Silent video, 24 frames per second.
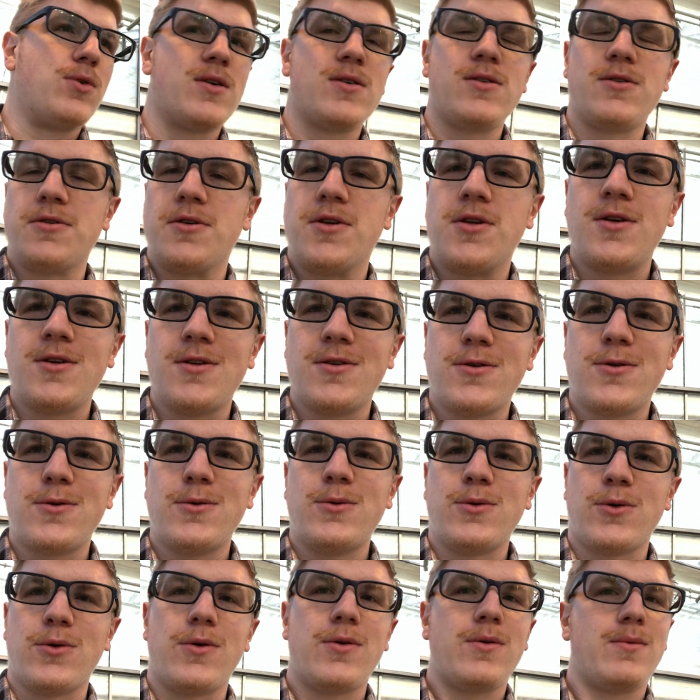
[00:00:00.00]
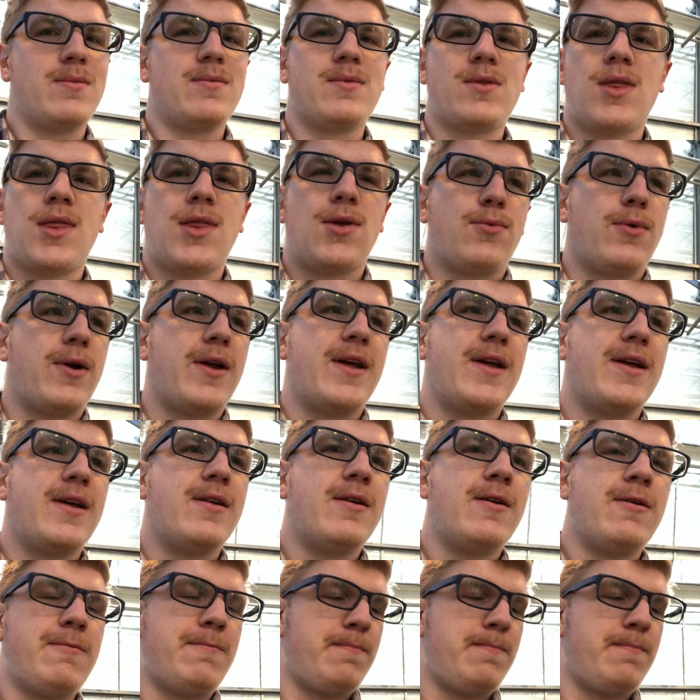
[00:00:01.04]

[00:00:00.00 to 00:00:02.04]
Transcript: one or two or three.